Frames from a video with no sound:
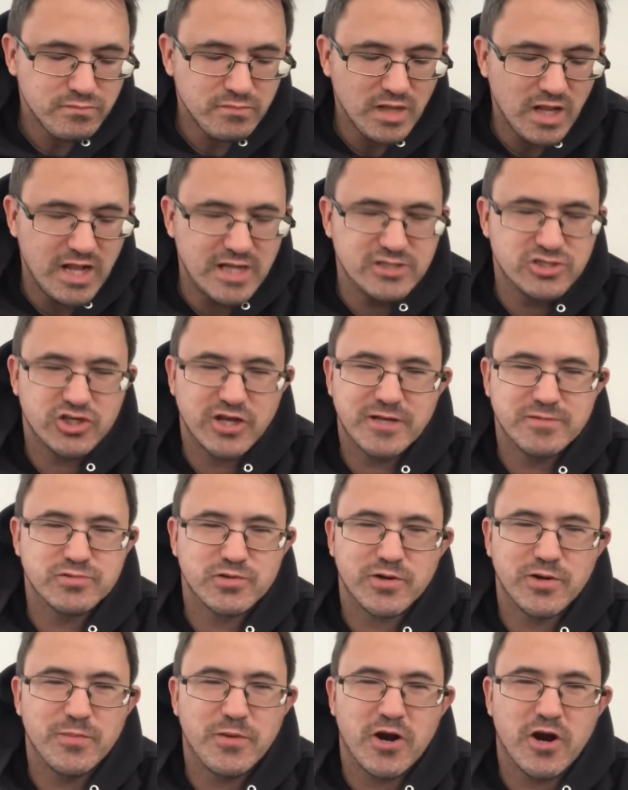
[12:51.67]
And James
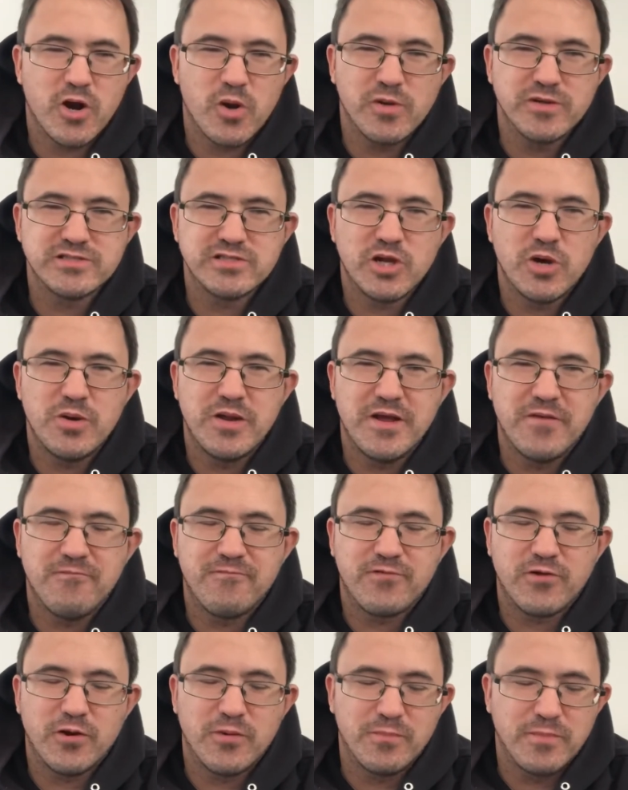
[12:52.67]
Remar, I always known him
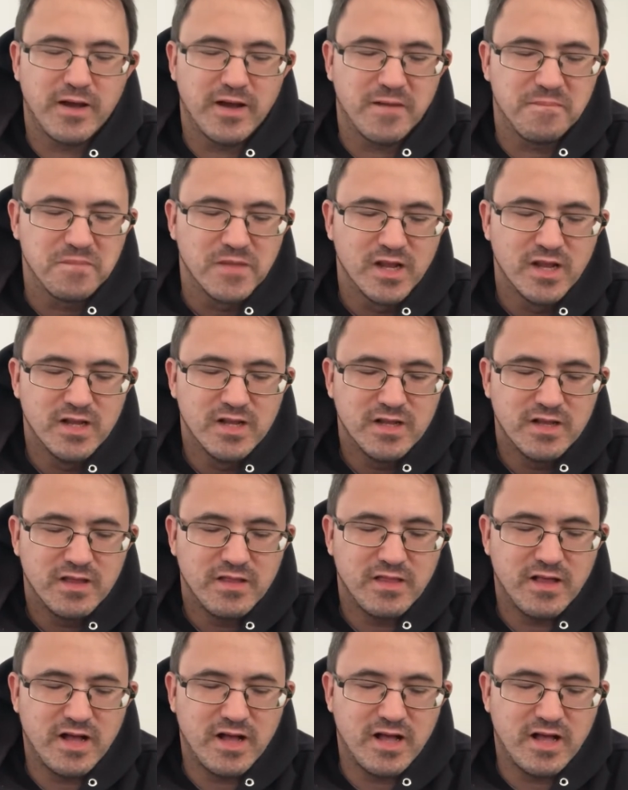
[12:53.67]
from
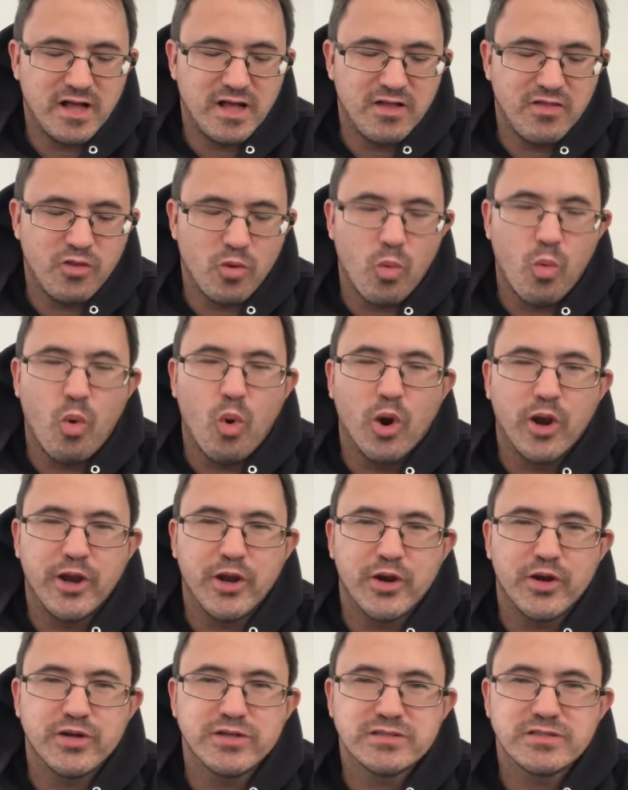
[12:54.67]
The
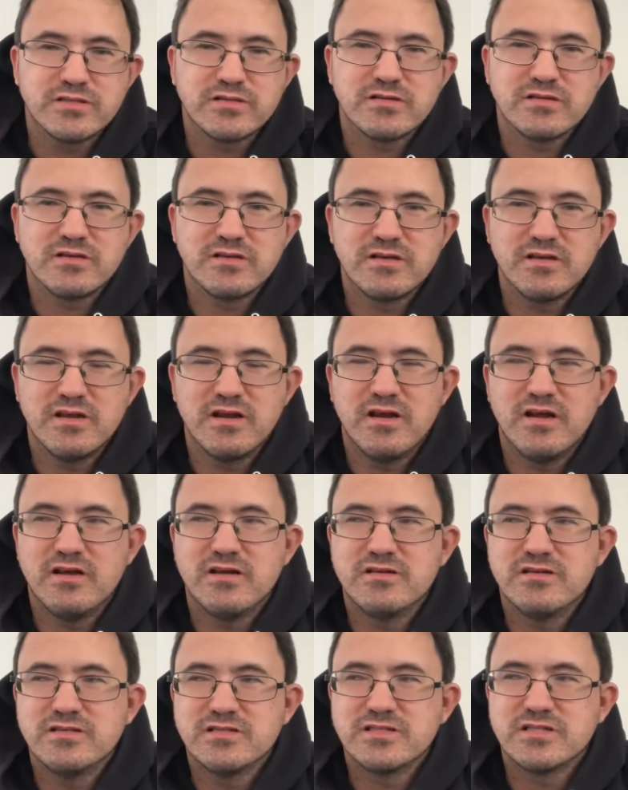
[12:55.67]
Warriors,
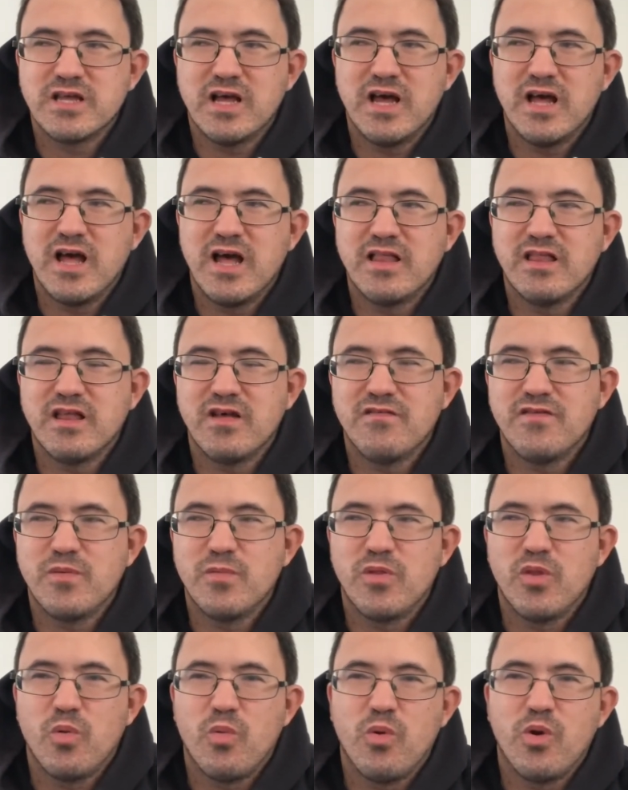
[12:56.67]
so I love him
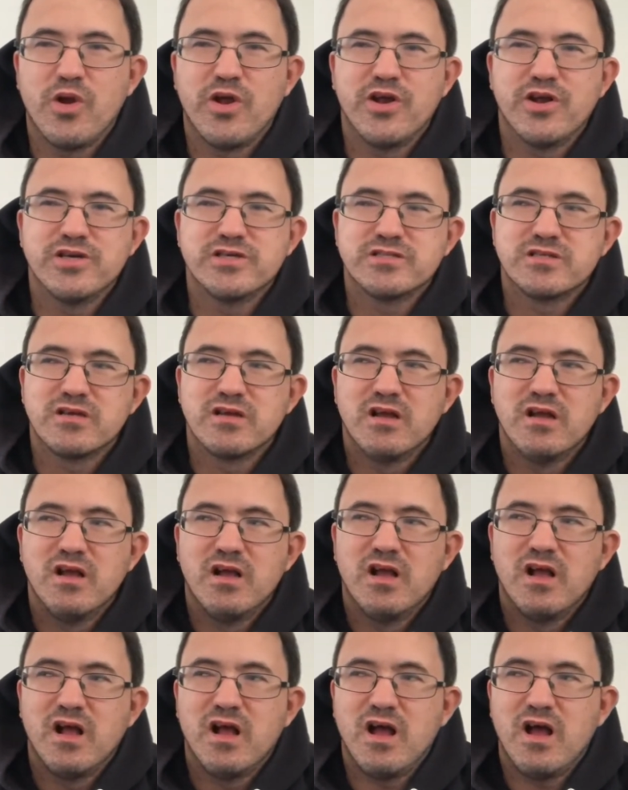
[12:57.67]
in The Warriors.
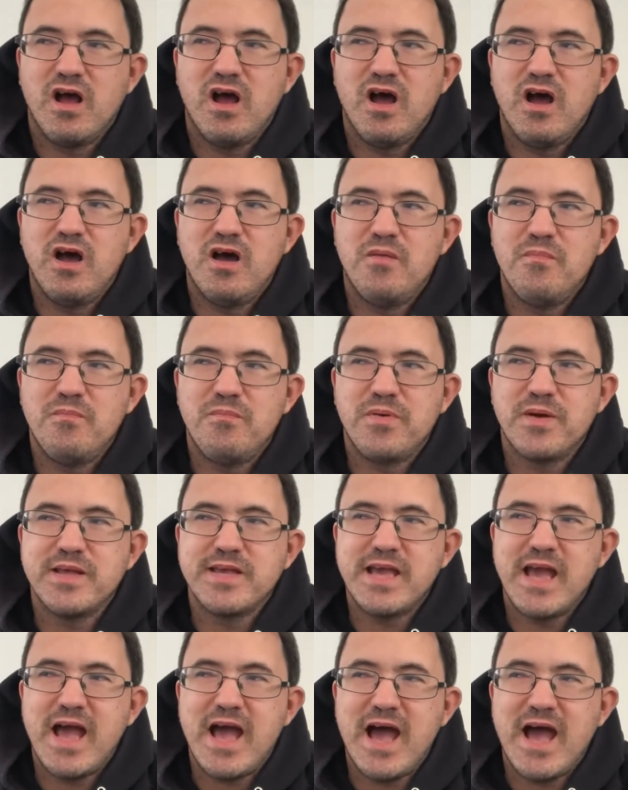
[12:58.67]
But
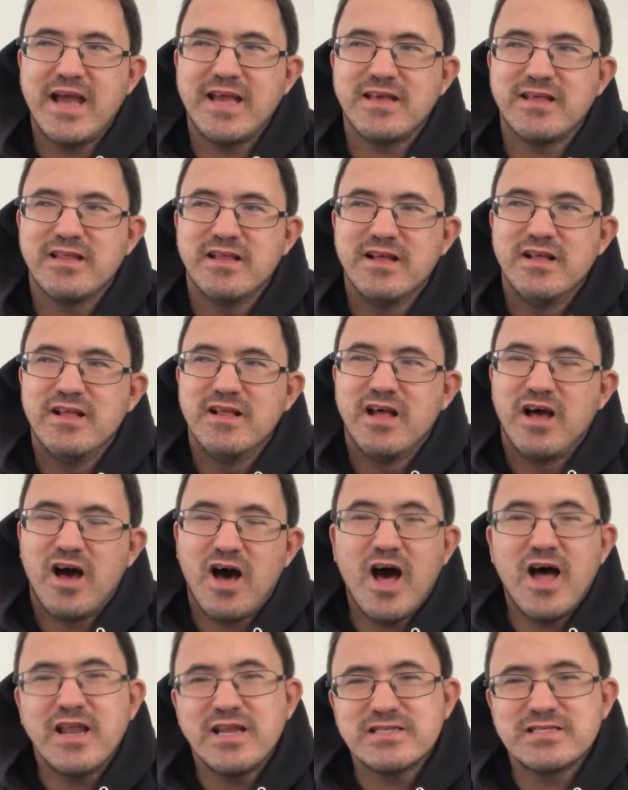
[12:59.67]
yeah,
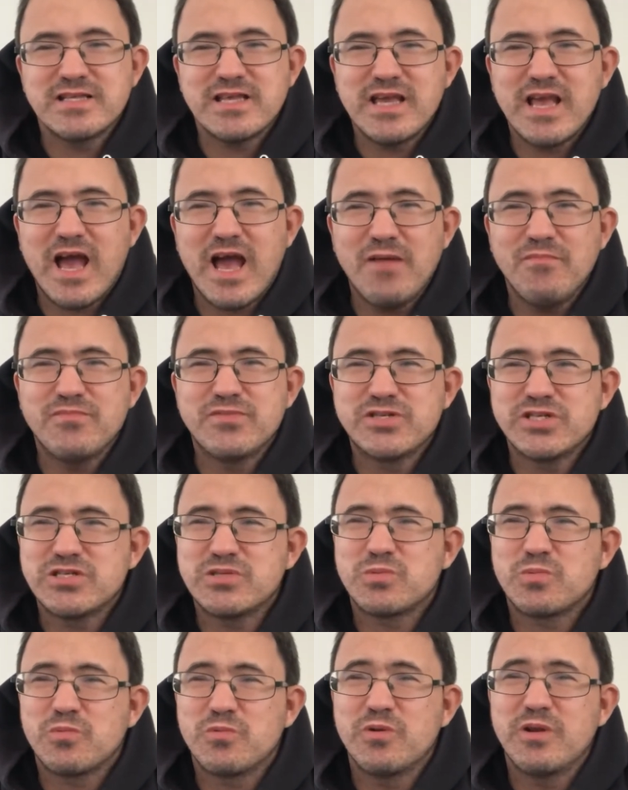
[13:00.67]
I
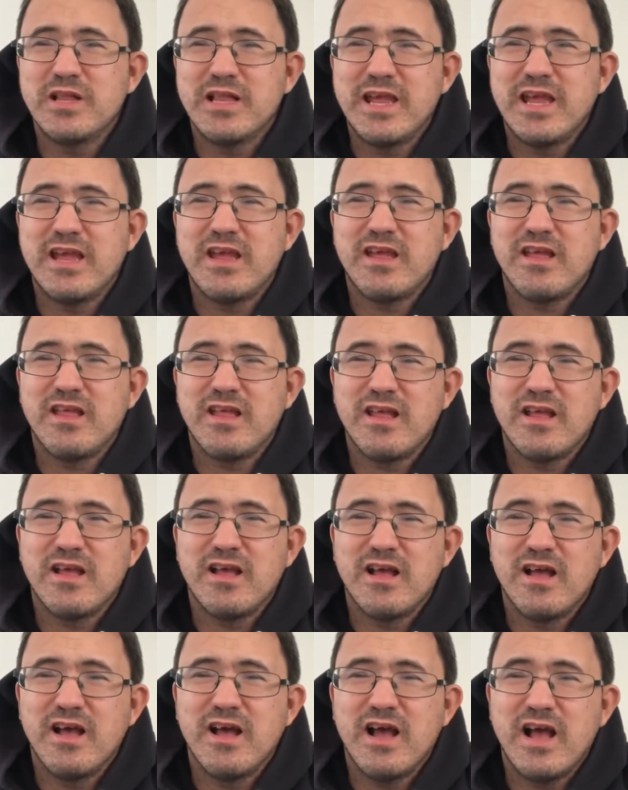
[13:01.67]
just really
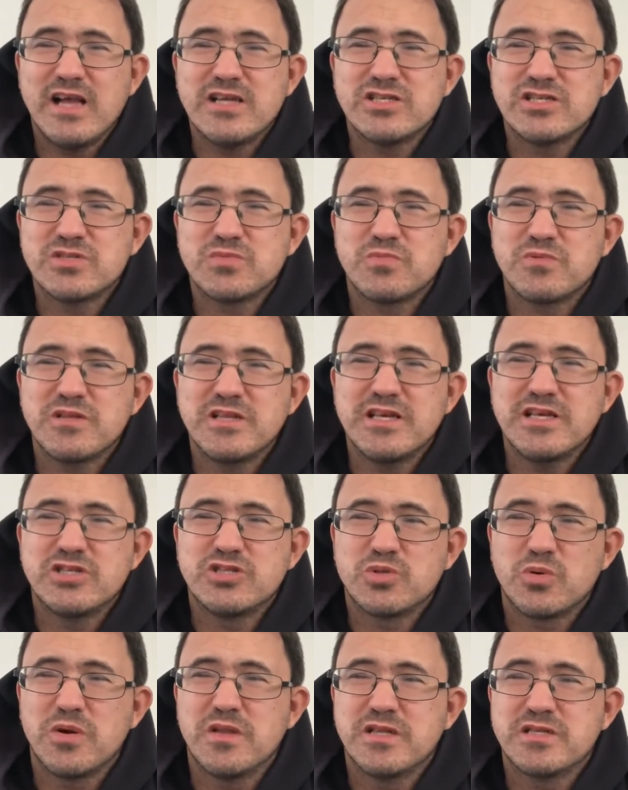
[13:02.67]

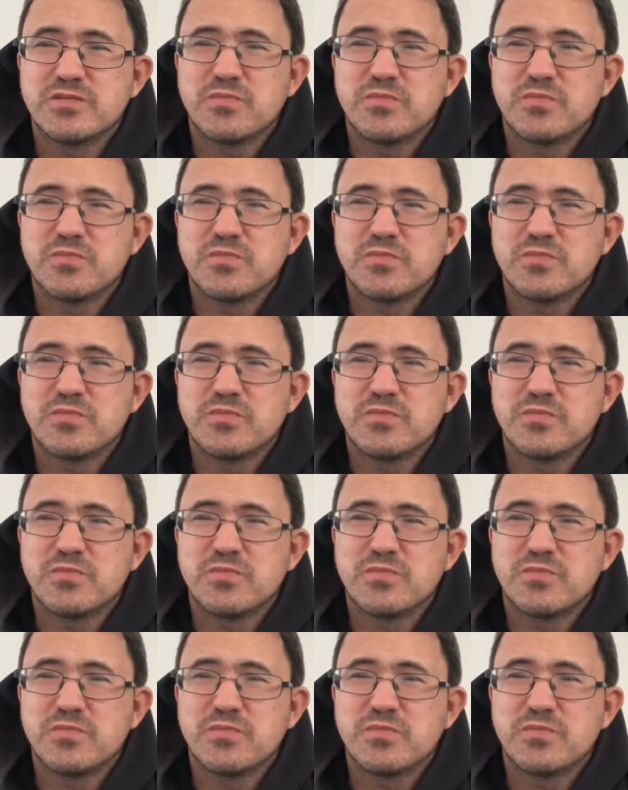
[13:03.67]
enjoy this